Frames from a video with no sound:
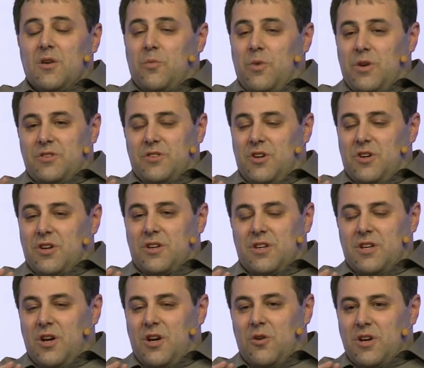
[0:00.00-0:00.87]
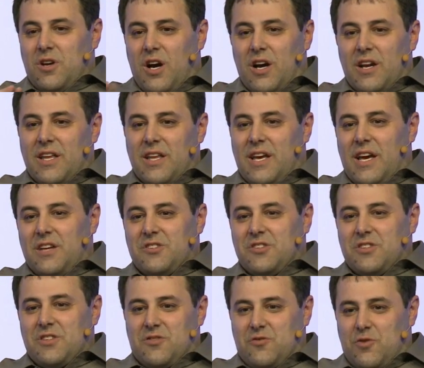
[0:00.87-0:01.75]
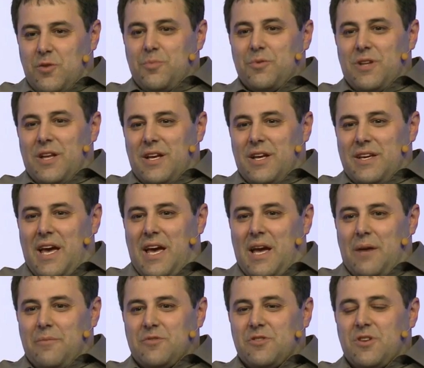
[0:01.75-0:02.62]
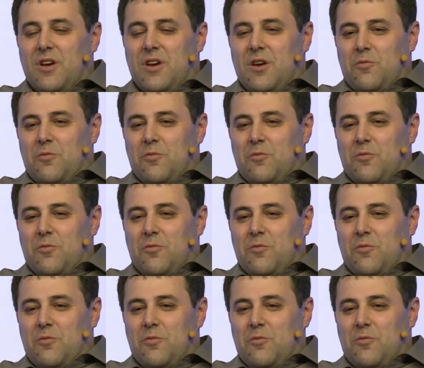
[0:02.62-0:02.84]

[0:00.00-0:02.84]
We took, cutting edge AAA games.